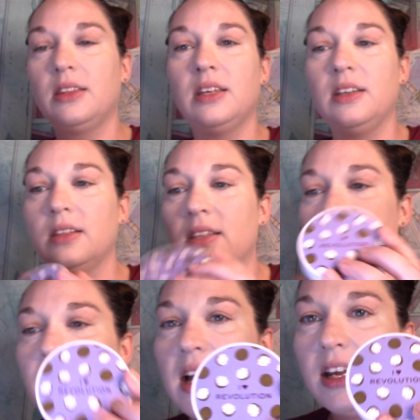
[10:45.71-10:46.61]
this
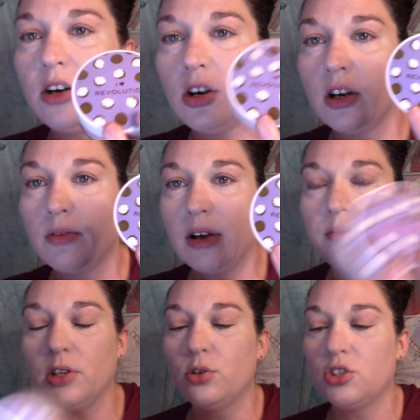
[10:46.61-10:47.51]
iHeart
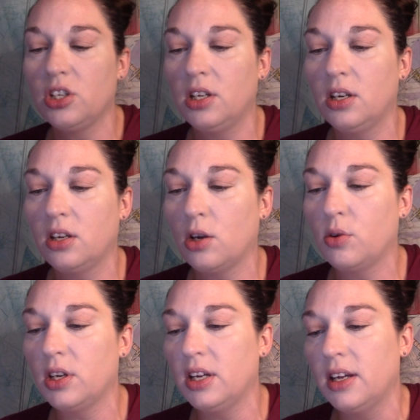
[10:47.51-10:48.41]
Revolution
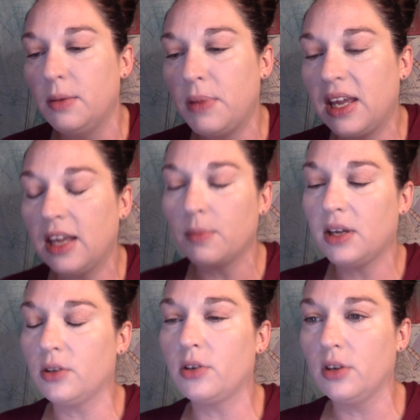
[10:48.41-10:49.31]
coconut baking
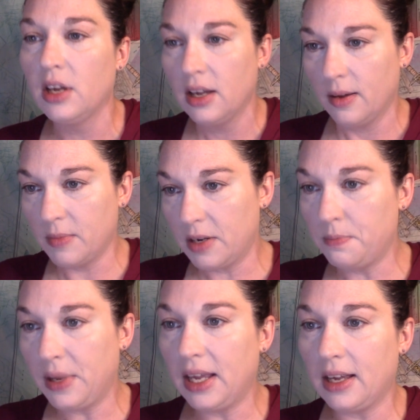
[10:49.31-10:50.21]
powder. I'm going to
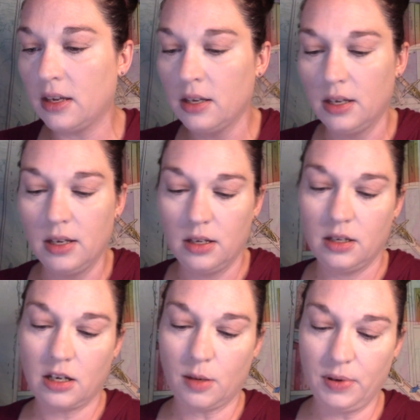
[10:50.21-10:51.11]
bake a
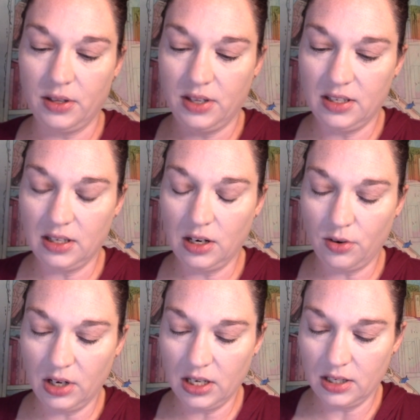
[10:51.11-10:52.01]
couple of these
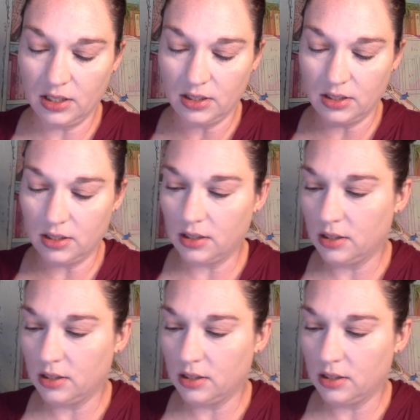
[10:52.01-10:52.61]
areas.